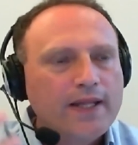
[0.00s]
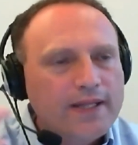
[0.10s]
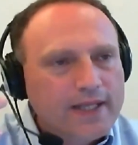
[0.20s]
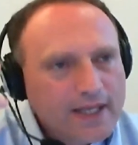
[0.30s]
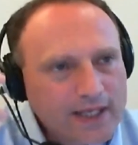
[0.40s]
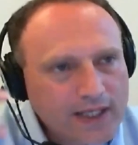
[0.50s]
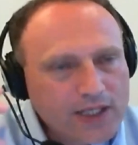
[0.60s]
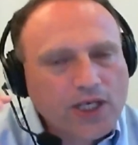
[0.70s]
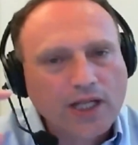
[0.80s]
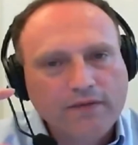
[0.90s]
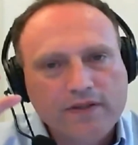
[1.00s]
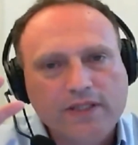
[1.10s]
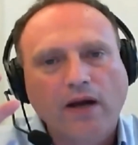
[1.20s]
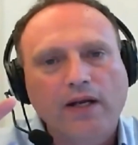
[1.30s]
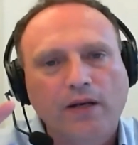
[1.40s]
the initial
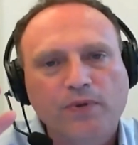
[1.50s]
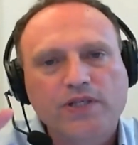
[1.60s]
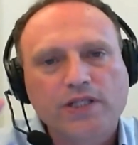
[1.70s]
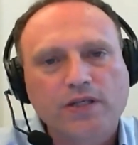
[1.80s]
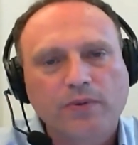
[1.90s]
adversarial position